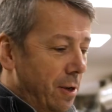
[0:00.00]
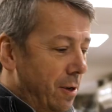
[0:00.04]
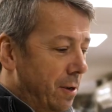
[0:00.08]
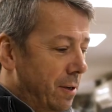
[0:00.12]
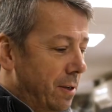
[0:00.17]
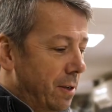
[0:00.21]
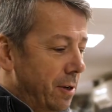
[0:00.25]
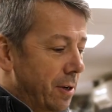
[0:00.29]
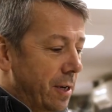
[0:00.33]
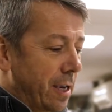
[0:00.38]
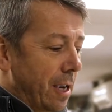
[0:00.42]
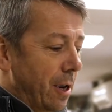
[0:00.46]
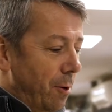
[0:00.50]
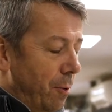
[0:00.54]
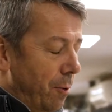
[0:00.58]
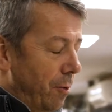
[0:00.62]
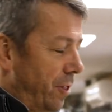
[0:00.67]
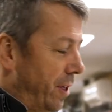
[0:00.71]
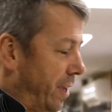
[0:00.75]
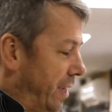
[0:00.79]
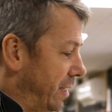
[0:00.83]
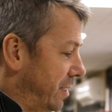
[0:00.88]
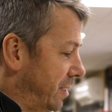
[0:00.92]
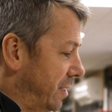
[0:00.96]
You get all
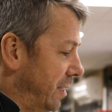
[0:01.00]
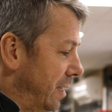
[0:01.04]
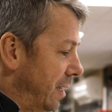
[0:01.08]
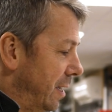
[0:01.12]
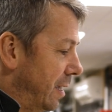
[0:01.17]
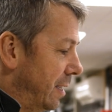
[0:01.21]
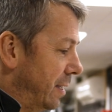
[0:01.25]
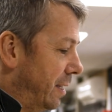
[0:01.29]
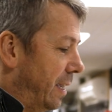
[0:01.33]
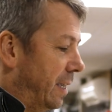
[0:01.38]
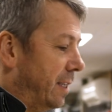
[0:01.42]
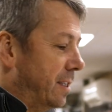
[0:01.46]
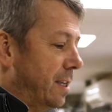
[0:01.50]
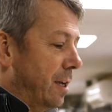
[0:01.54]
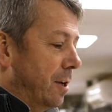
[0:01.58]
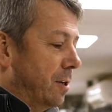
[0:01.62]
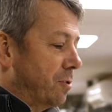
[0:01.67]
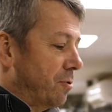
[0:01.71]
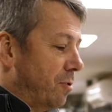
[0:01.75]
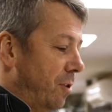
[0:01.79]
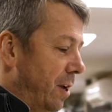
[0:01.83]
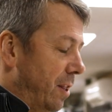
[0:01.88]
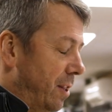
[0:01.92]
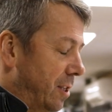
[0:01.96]
these
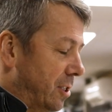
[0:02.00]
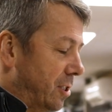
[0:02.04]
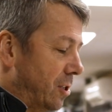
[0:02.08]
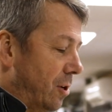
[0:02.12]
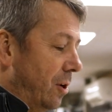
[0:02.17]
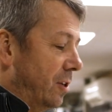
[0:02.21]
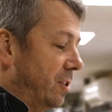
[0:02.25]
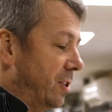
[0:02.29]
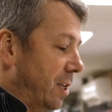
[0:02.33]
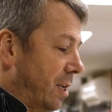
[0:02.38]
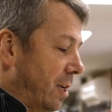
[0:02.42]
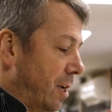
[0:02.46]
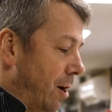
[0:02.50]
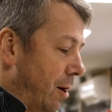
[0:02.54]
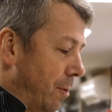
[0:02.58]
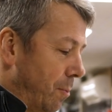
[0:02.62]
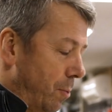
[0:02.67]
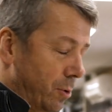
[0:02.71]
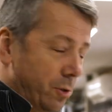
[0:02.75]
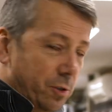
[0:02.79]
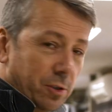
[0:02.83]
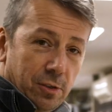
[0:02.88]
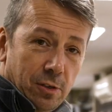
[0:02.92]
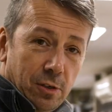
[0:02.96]
details right, the size of the cup
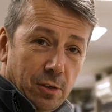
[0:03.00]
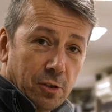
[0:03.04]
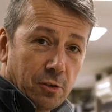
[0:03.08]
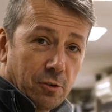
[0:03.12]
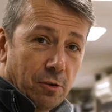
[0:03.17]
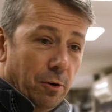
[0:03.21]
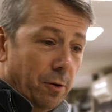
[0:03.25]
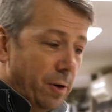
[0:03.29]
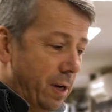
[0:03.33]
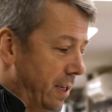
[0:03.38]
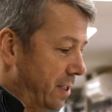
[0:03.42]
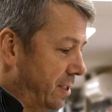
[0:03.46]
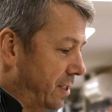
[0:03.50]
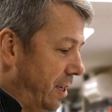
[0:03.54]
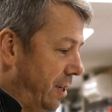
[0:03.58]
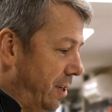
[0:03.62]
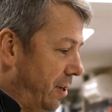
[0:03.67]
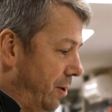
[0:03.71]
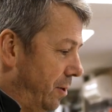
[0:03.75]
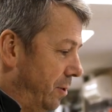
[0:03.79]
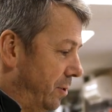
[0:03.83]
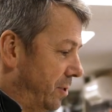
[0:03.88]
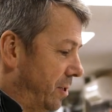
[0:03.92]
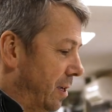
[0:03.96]
washers, the screw heads they
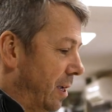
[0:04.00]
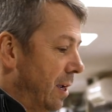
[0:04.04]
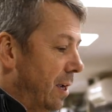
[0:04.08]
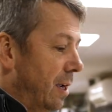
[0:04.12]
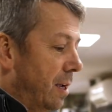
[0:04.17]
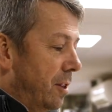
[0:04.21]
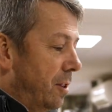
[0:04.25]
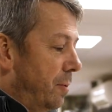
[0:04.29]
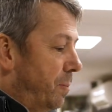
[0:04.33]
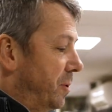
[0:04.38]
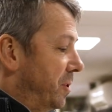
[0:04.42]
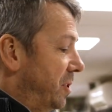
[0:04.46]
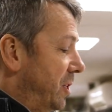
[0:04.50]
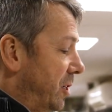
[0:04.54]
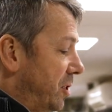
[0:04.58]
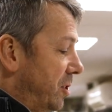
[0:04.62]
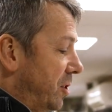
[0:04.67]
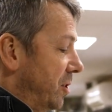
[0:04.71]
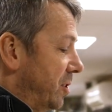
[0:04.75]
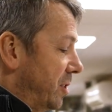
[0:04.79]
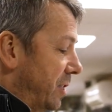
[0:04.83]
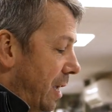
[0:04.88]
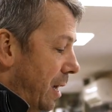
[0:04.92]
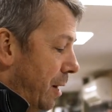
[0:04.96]
use, the
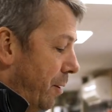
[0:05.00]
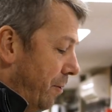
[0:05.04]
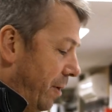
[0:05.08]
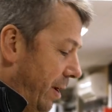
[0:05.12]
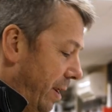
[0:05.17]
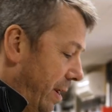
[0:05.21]
positions they're